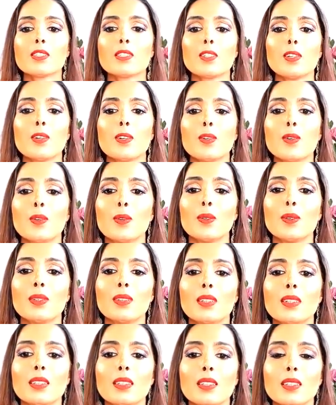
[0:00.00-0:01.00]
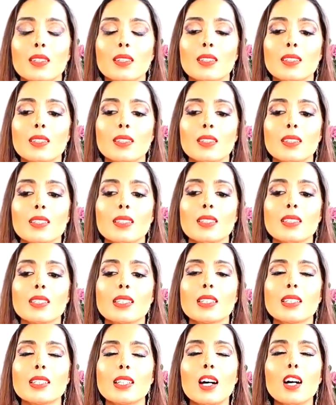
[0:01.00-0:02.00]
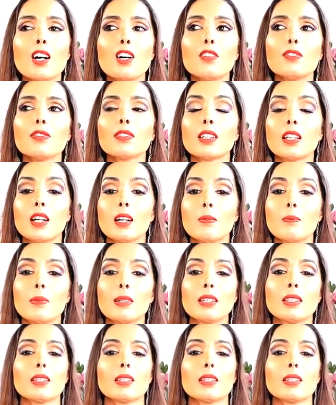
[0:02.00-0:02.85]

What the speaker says: So self-love,